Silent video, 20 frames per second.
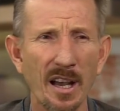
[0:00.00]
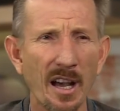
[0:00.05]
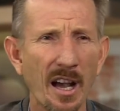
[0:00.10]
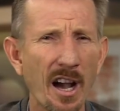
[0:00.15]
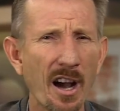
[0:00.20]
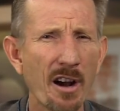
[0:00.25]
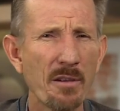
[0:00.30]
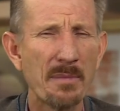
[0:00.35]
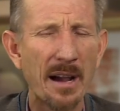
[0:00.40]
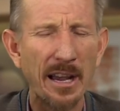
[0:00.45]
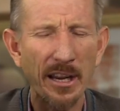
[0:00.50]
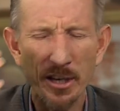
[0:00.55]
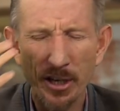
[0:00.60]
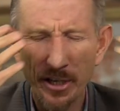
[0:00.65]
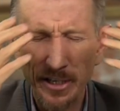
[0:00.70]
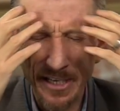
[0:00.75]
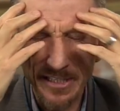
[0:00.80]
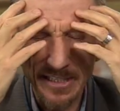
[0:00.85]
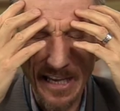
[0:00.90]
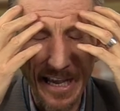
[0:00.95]
oh my
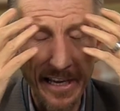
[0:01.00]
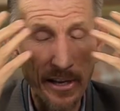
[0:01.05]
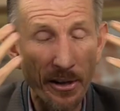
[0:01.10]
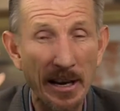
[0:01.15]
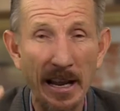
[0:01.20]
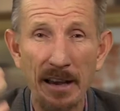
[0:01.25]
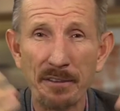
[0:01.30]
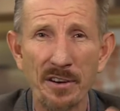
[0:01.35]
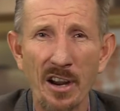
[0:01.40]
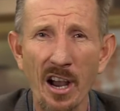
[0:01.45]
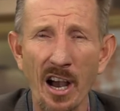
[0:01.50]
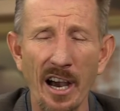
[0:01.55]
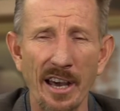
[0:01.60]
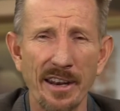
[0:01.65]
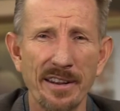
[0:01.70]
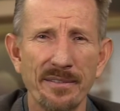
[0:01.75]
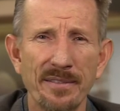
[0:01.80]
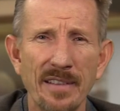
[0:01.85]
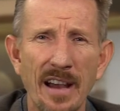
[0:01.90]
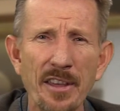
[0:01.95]
goodness, I don't love
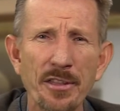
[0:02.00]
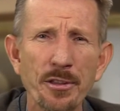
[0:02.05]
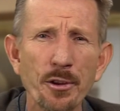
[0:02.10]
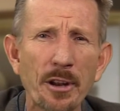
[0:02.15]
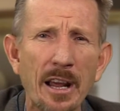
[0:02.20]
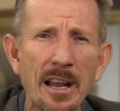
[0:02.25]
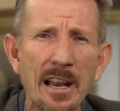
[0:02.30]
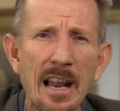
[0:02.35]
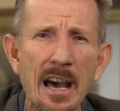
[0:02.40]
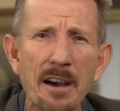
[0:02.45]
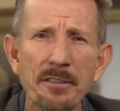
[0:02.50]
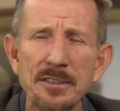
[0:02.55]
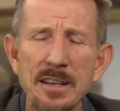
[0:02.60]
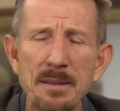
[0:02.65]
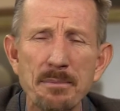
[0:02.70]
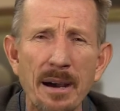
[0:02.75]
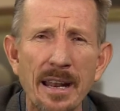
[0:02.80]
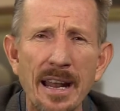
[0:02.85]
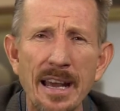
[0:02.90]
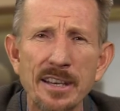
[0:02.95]
God. I thought I loved
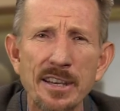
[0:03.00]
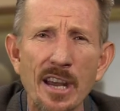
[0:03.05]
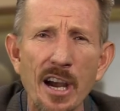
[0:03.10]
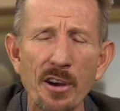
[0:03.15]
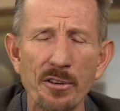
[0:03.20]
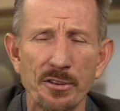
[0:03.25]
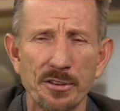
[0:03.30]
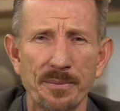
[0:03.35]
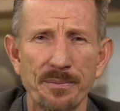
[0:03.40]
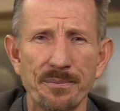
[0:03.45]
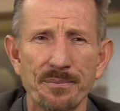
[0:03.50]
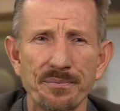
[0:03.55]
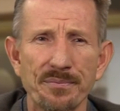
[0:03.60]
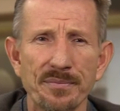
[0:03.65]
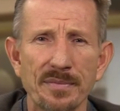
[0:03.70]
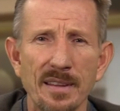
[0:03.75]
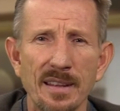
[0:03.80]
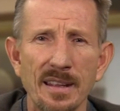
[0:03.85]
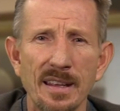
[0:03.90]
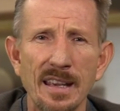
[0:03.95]
Him, but I don't.
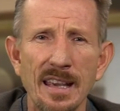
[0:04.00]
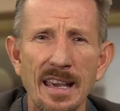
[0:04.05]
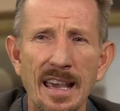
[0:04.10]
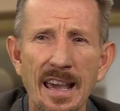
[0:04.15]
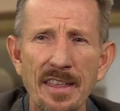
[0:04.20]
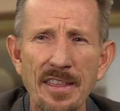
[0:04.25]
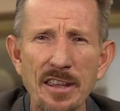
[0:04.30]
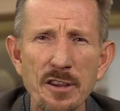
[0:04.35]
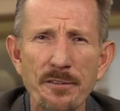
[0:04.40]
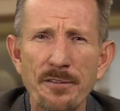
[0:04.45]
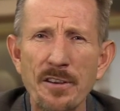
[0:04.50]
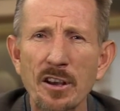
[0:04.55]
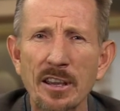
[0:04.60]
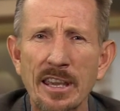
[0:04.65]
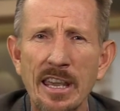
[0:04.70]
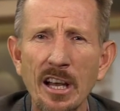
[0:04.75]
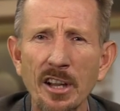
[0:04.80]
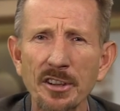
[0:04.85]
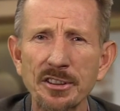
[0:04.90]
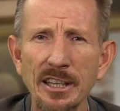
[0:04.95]
And then you feel
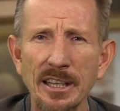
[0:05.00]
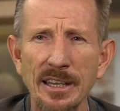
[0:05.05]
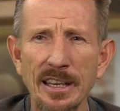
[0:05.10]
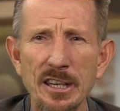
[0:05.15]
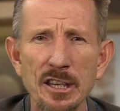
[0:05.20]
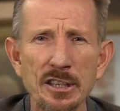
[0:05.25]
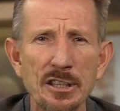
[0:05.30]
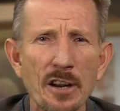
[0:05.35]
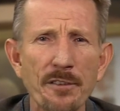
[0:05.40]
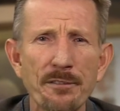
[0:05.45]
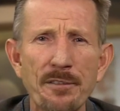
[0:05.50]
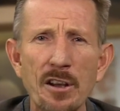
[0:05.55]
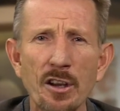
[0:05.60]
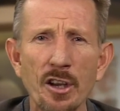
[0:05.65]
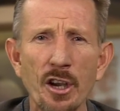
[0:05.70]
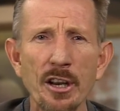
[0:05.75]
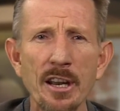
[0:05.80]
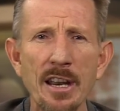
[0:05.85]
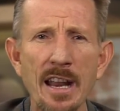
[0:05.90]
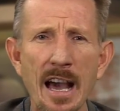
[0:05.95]
guilty and you don't feel
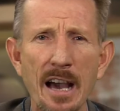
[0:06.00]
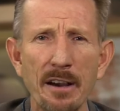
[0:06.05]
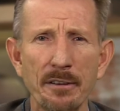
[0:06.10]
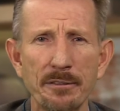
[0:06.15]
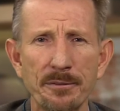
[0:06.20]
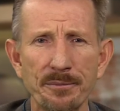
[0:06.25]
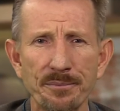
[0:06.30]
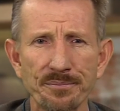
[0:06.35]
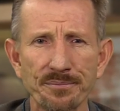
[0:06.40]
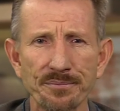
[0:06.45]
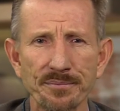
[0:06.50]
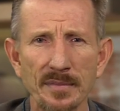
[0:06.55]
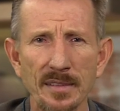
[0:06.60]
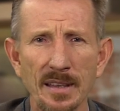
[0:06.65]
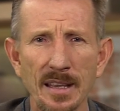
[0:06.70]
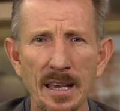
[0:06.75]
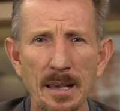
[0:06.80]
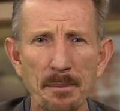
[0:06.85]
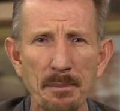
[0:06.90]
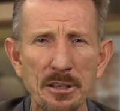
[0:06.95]
good enough.
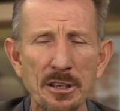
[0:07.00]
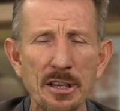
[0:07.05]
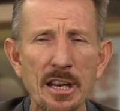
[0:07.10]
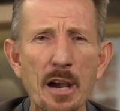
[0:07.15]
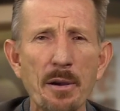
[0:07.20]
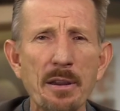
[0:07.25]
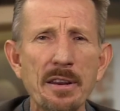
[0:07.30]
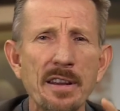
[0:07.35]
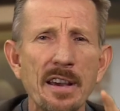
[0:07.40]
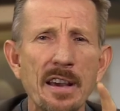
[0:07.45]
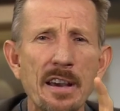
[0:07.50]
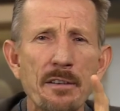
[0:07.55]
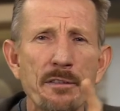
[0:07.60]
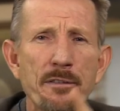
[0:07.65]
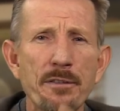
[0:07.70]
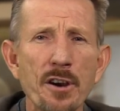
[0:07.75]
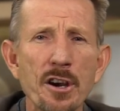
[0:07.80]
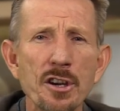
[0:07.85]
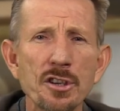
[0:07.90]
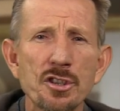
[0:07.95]
But you know, in
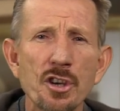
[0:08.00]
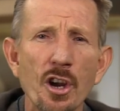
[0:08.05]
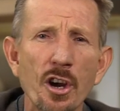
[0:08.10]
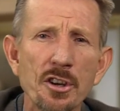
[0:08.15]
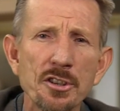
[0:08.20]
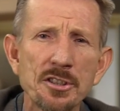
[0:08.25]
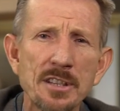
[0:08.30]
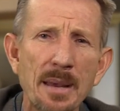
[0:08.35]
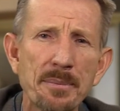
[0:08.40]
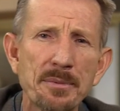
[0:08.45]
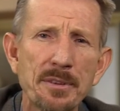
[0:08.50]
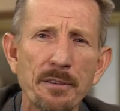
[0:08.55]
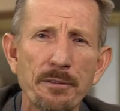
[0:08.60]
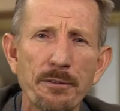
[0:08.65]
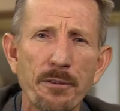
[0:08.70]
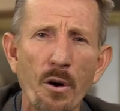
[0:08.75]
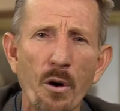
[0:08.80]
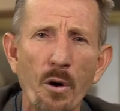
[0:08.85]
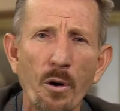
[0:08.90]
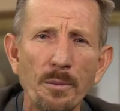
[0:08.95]
1 John chapter
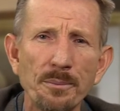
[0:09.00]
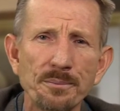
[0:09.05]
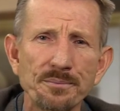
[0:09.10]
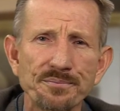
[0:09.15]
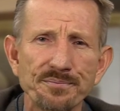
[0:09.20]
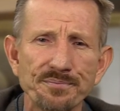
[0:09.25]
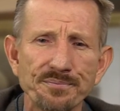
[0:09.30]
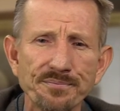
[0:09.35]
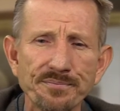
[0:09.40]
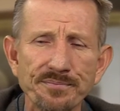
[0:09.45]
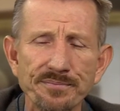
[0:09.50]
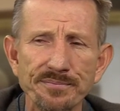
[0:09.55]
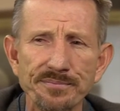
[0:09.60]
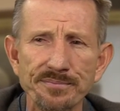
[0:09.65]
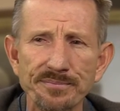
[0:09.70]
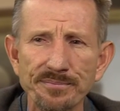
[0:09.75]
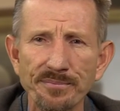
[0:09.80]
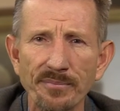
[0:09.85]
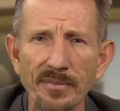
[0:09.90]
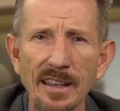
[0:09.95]
4,
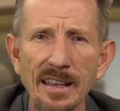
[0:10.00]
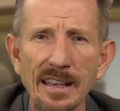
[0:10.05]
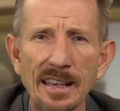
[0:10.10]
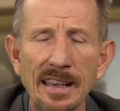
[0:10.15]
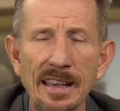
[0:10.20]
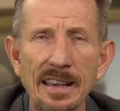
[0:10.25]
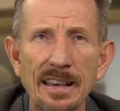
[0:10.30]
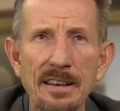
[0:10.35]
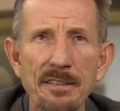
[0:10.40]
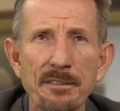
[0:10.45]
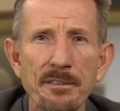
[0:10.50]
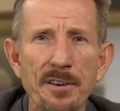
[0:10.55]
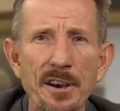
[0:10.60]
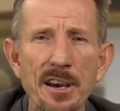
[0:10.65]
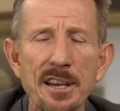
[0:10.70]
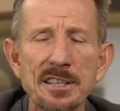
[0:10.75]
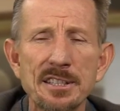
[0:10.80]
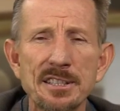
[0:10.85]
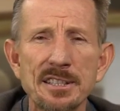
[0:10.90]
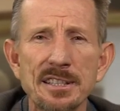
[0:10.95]

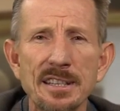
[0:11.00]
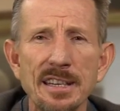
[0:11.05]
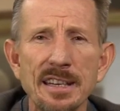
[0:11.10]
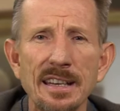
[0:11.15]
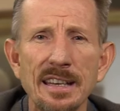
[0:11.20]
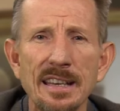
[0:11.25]
verse